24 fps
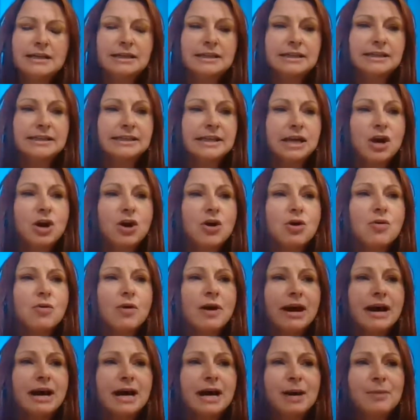So
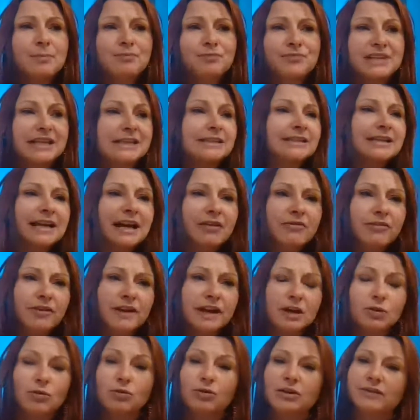
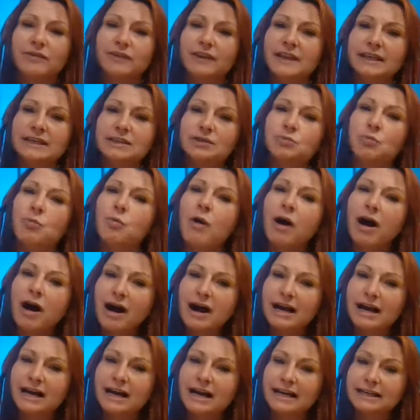discovering all of these
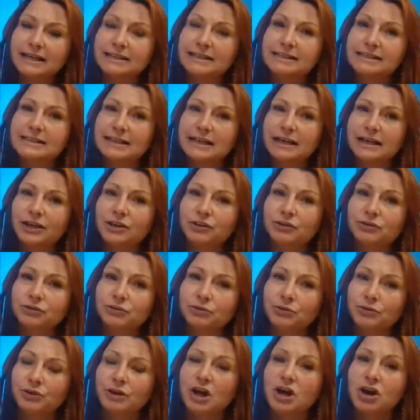whys
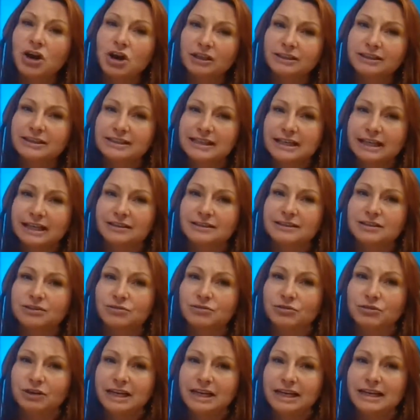through the content
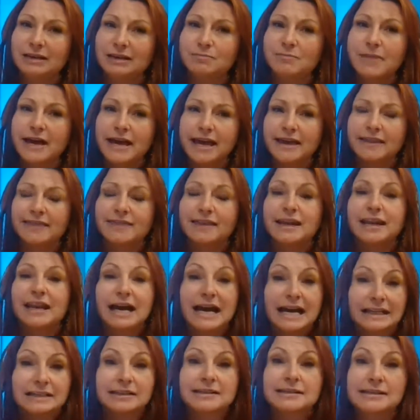really made the
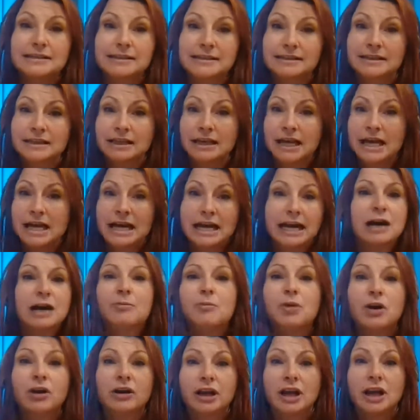lights
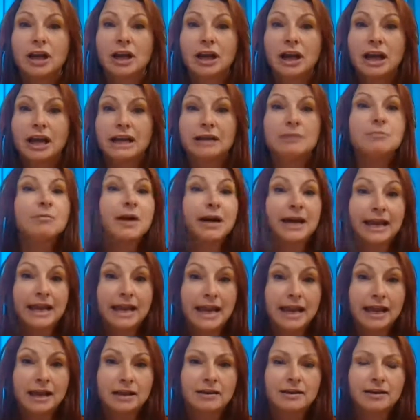come on in my
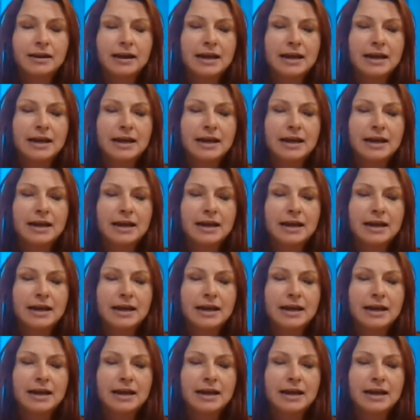head.